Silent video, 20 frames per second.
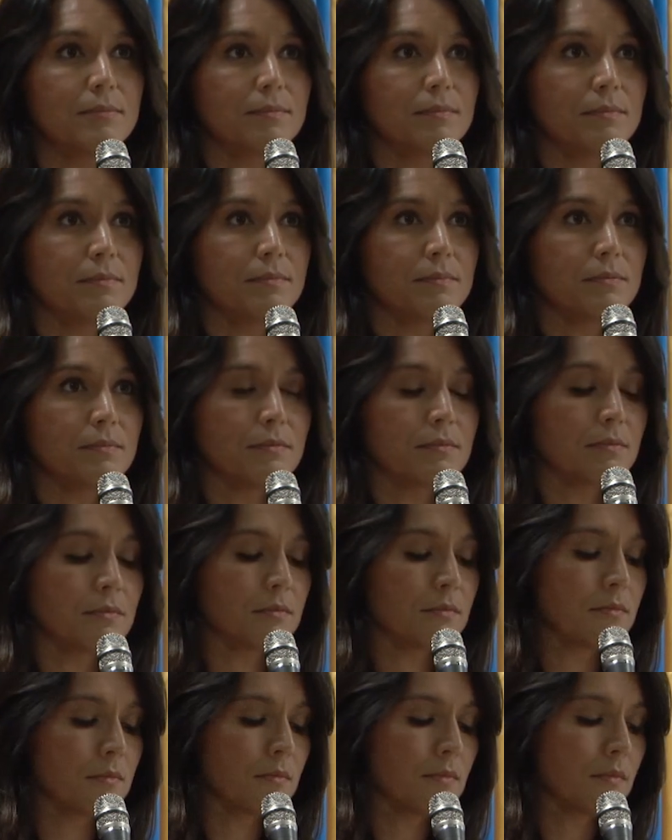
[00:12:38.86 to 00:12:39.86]

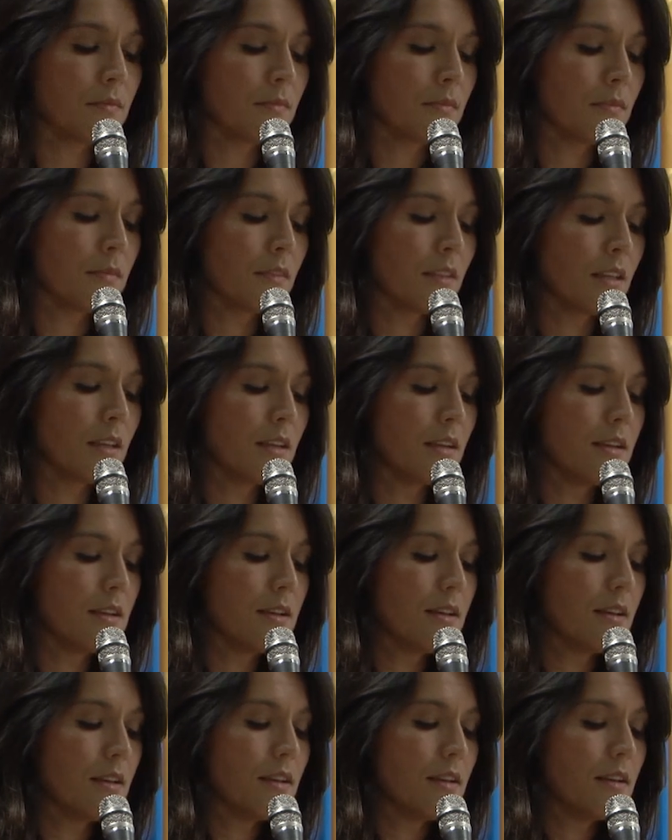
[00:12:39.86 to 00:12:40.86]

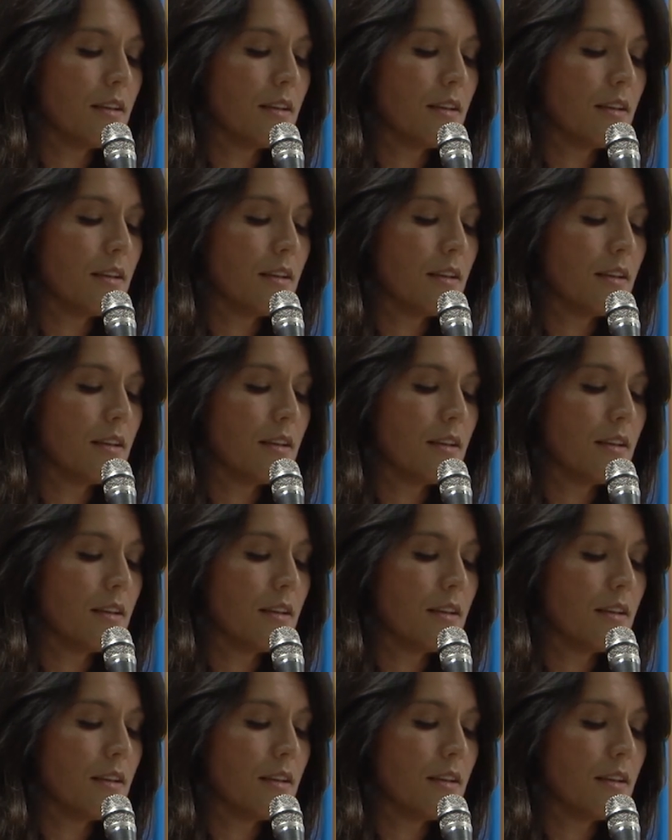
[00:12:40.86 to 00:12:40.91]
[no speech]